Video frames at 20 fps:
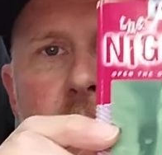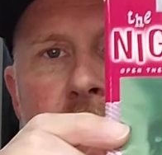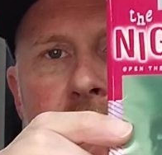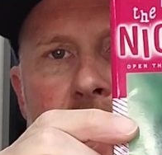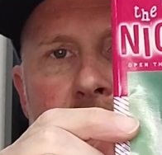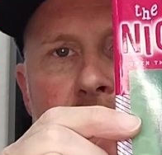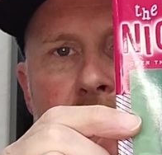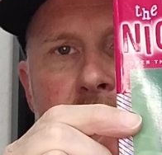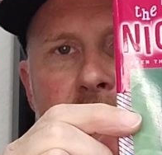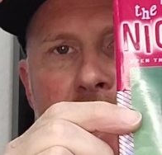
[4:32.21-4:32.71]

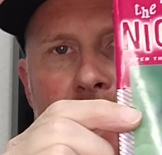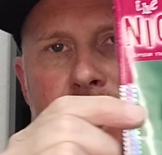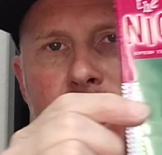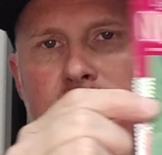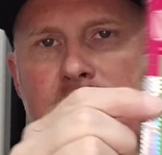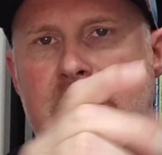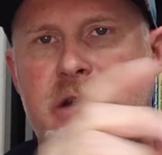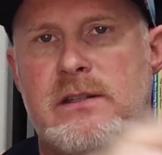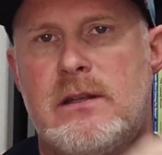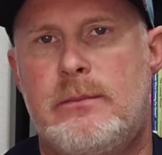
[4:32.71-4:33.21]
And I do
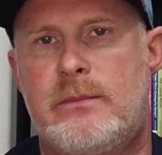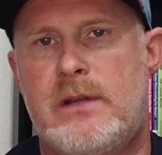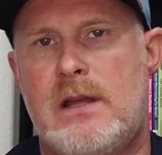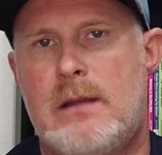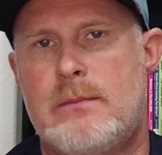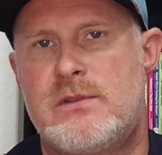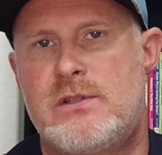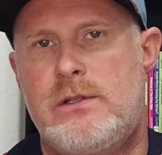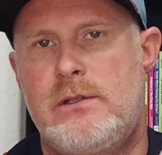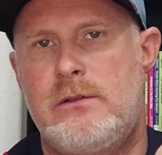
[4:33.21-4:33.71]
that
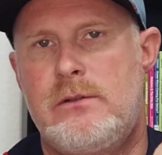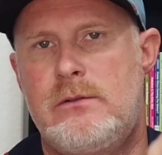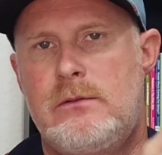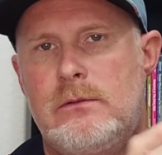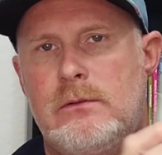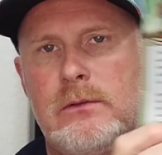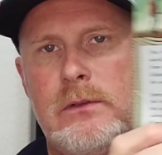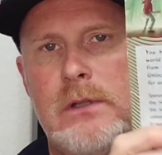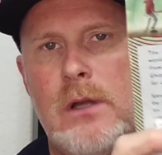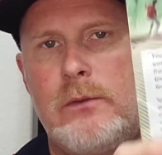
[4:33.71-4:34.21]
sometimes too.
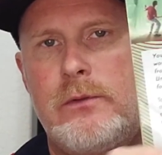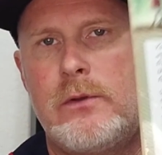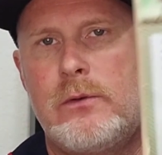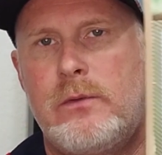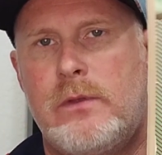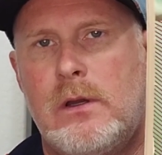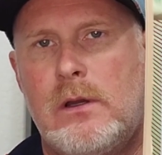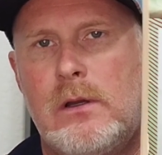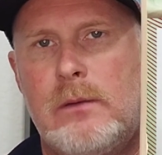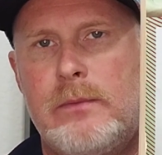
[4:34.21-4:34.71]
Go through
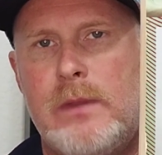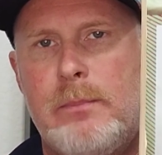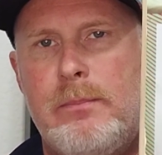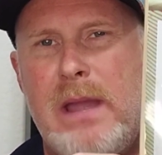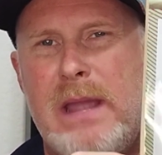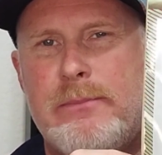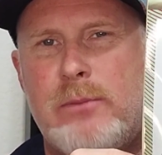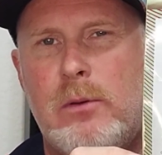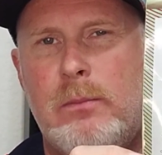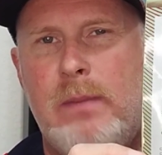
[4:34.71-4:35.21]
the
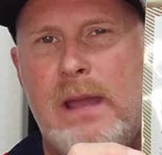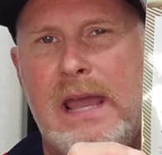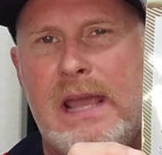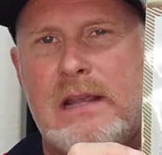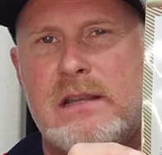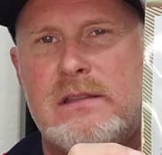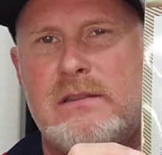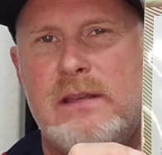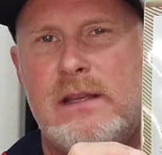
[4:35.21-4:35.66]
paperbacks